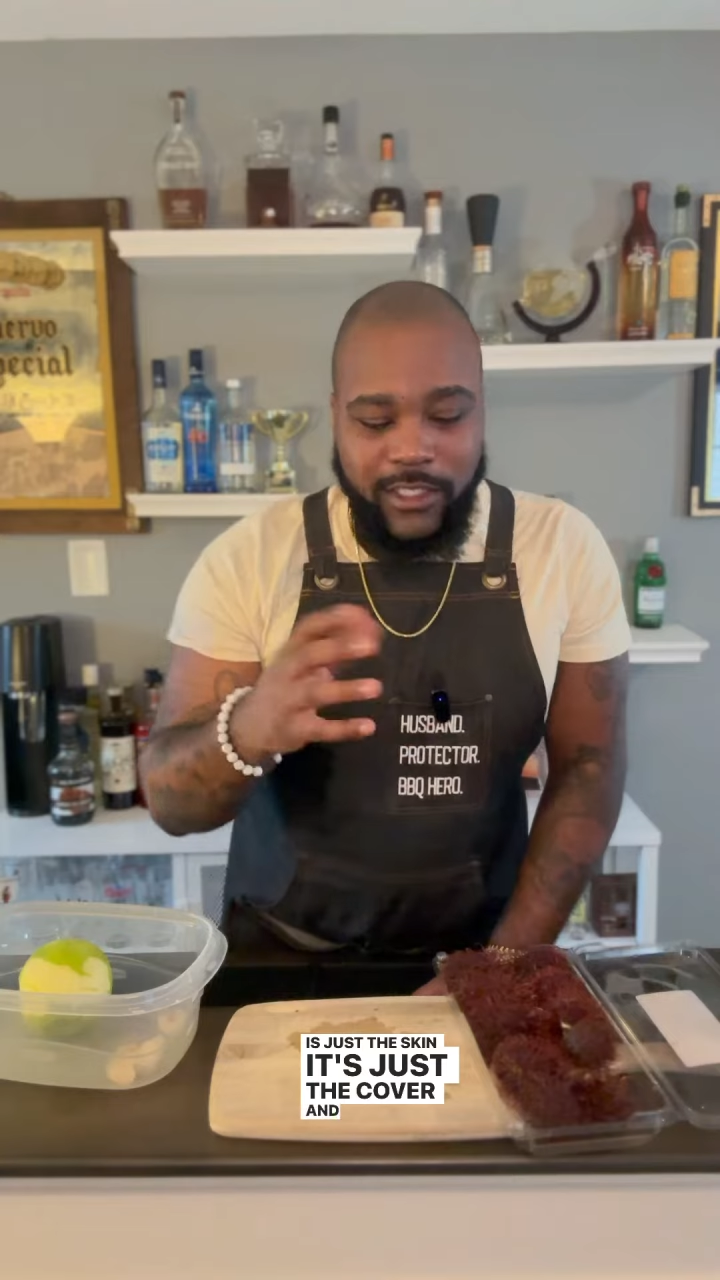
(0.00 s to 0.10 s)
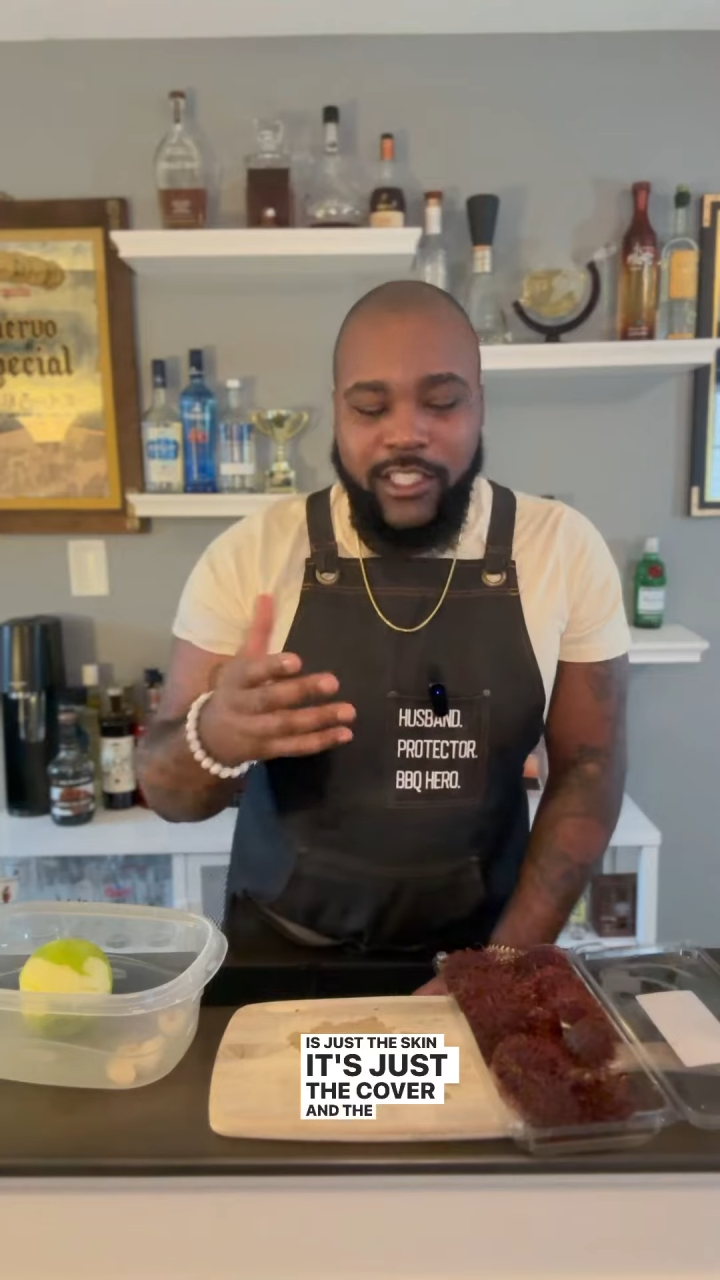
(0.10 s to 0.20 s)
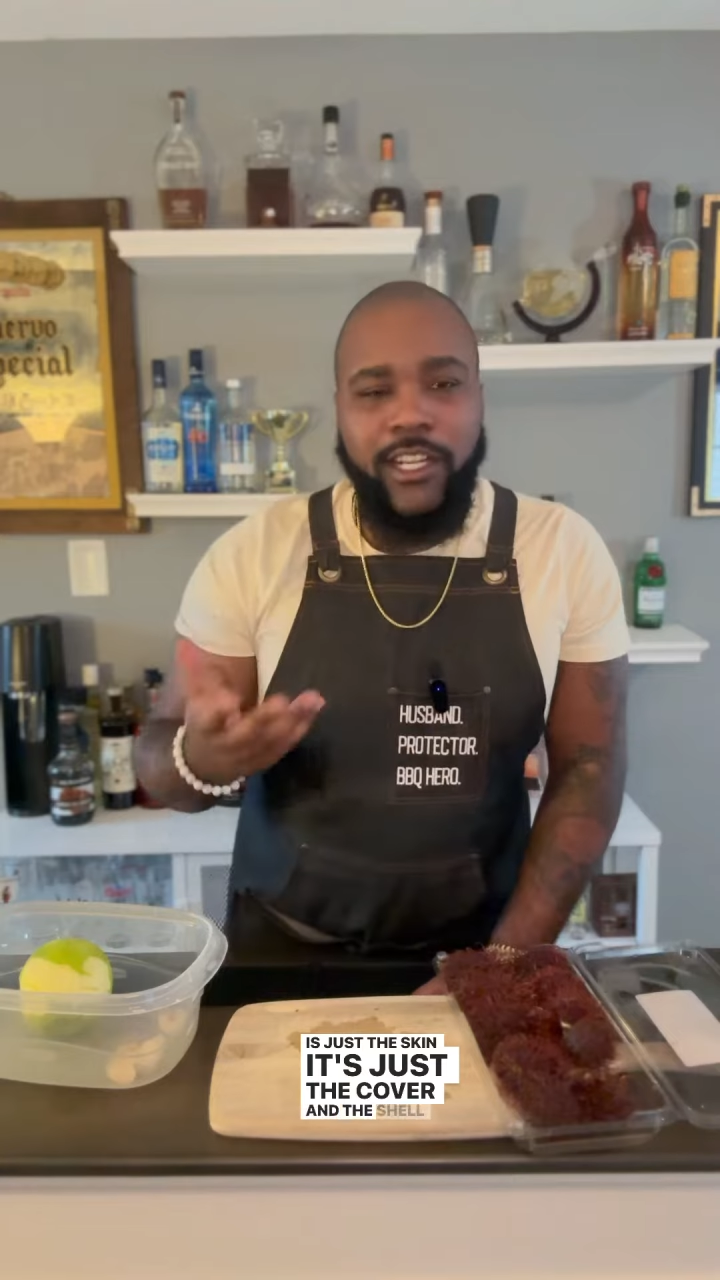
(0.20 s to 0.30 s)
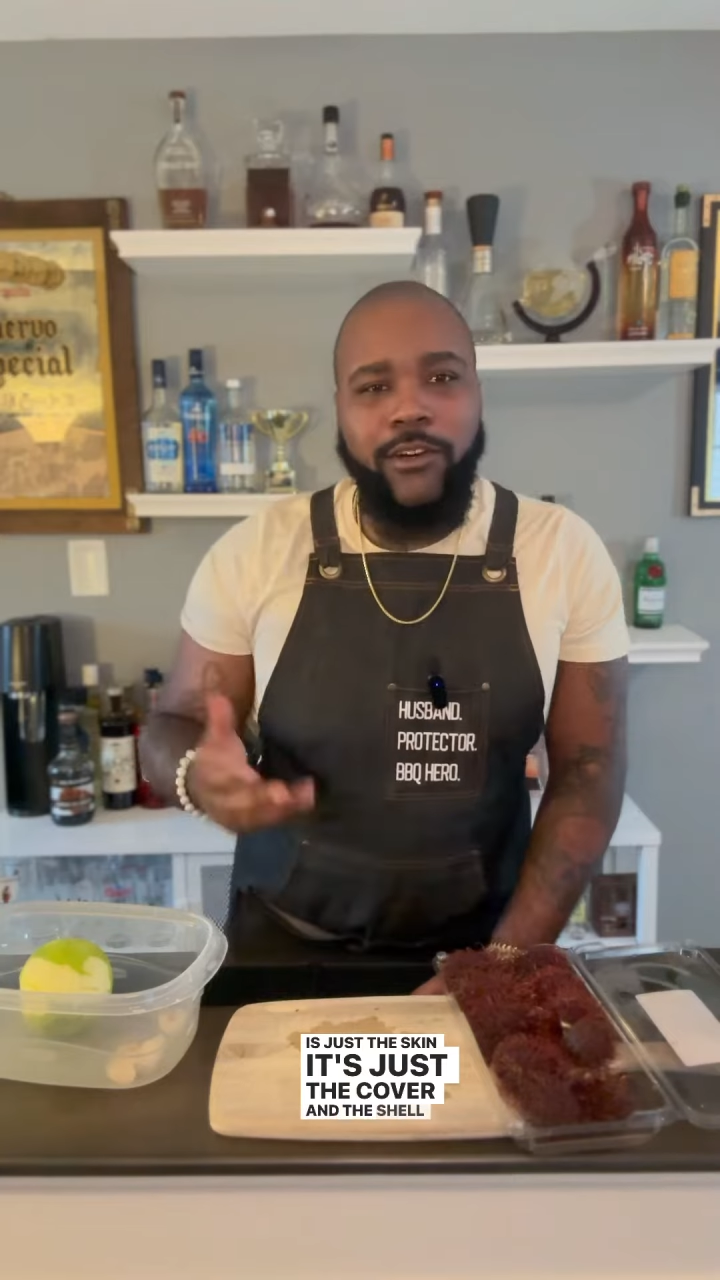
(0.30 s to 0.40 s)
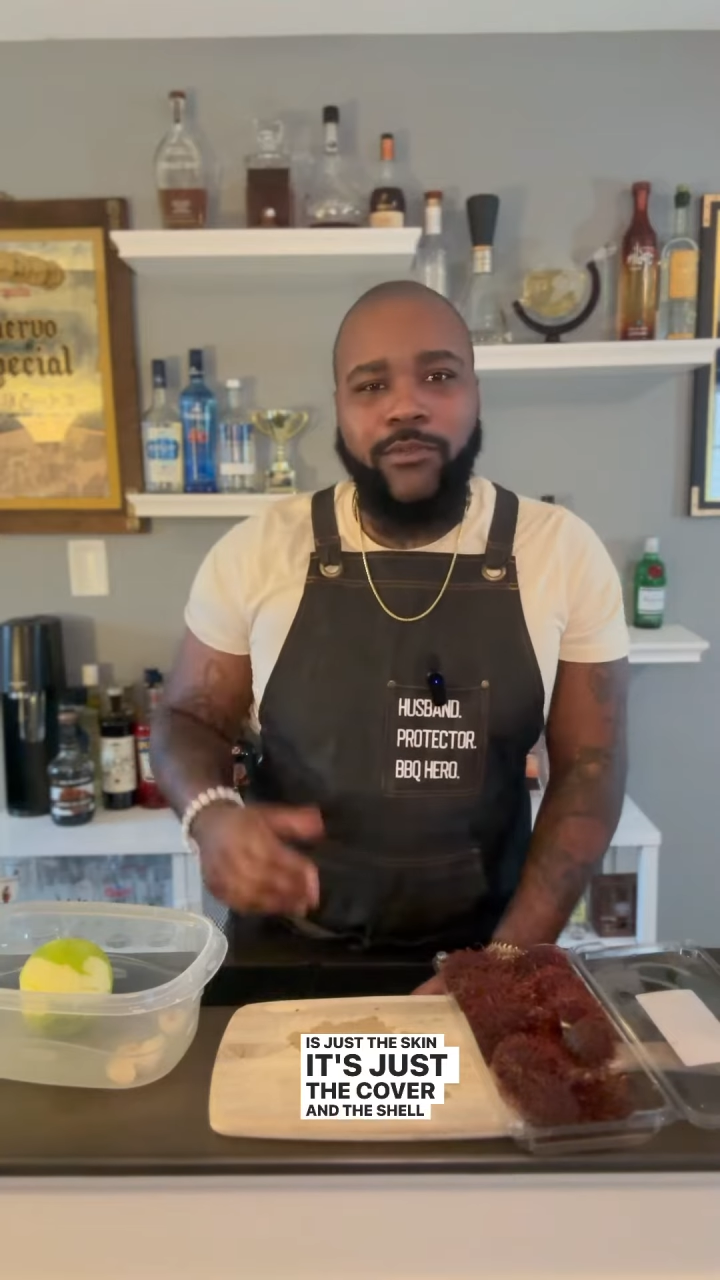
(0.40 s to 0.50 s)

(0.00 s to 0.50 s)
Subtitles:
shell